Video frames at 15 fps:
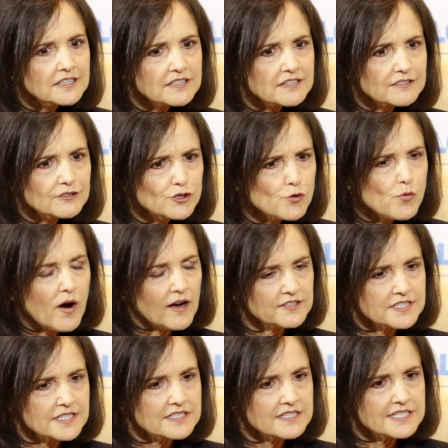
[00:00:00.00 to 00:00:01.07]
into the
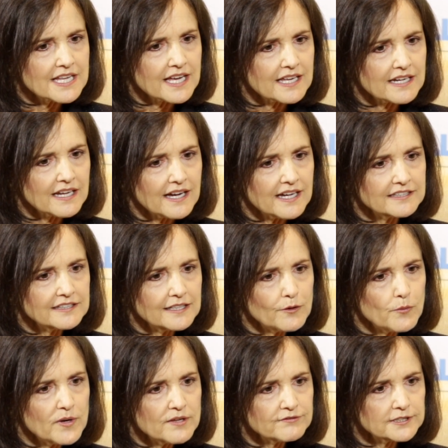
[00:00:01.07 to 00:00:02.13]
nuances that I
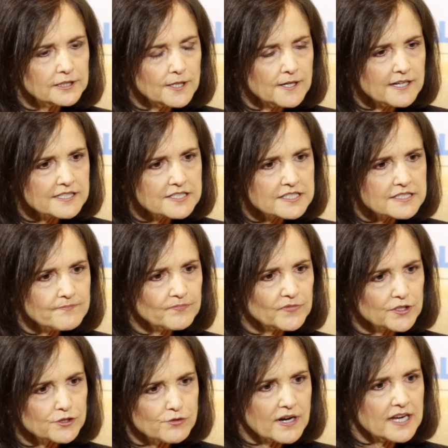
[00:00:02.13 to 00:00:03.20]
think we've lost
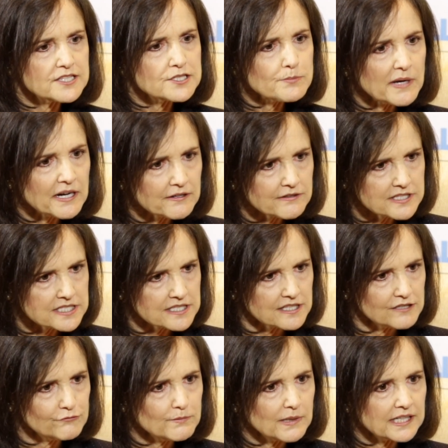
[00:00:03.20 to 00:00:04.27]
the transparency
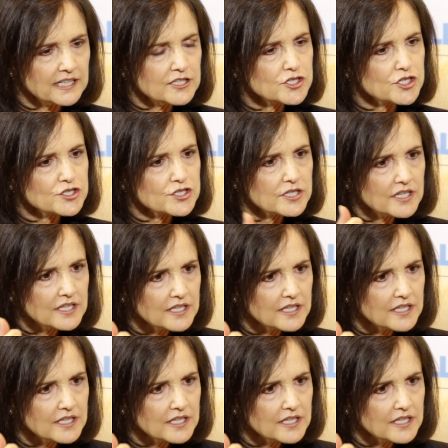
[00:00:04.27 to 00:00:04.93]
of money just